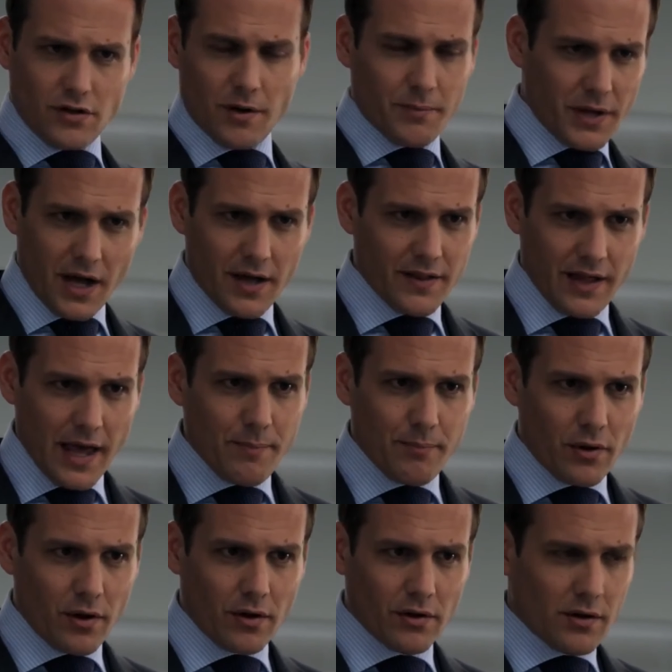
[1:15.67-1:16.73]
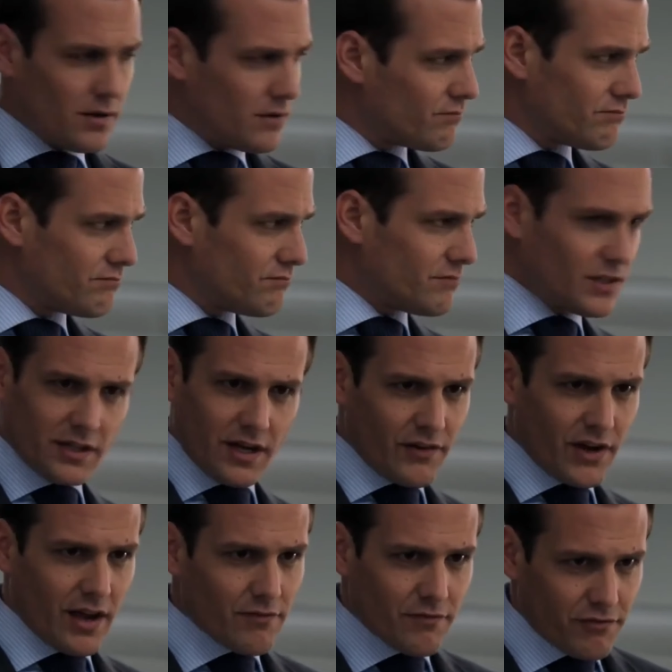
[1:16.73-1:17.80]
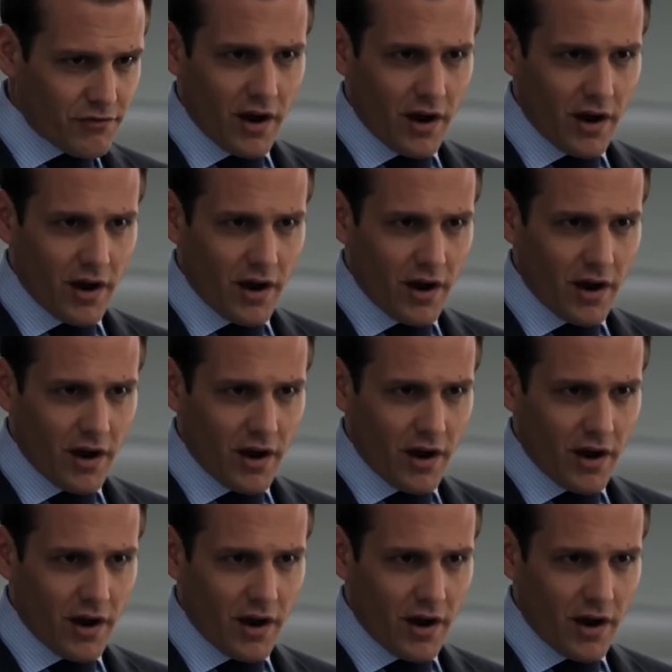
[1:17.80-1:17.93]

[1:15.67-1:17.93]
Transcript: you start behind the eight ball, you'll never get in